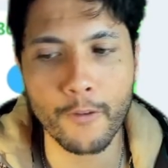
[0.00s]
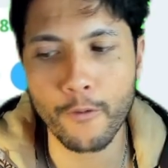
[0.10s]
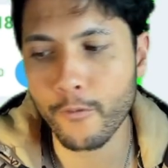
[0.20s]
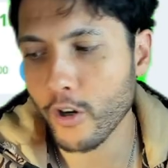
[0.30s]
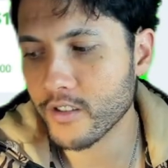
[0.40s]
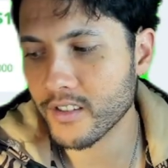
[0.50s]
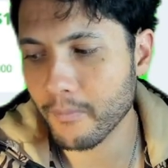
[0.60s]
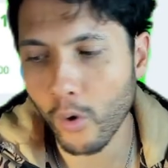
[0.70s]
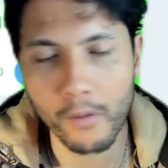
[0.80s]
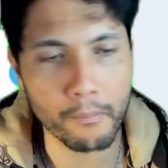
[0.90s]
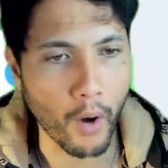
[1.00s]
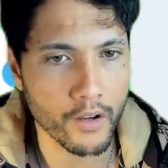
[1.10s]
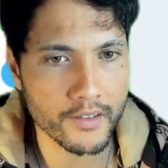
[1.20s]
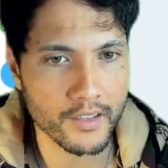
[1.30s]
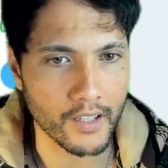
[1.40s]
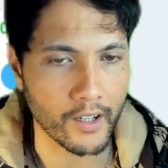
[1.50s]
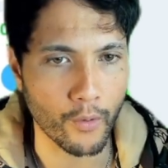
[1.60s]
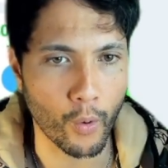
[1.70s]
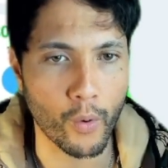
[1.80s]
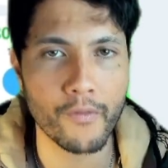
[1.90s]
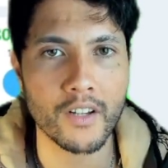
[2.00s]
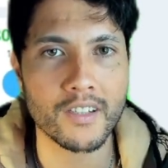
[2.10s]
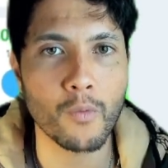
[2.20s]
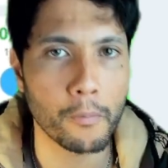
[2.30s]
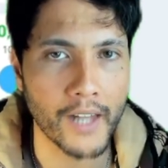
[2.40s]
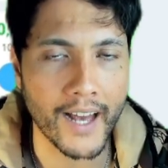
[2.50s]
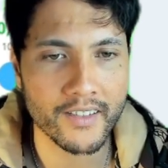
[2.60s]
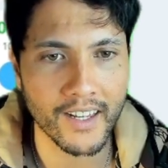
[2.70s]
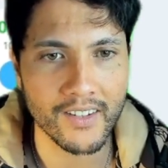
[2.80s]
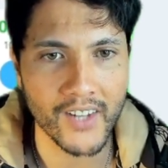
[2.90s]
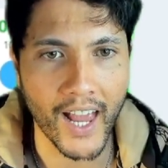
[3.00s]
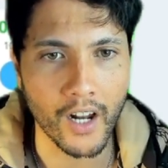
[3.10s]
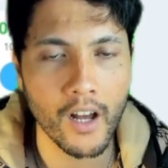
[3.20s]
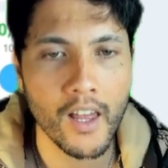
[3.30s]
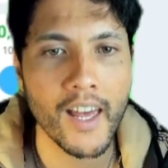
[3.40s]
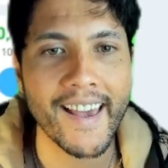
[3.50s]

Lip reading: If you've got a small box, like, or even a small plastic container,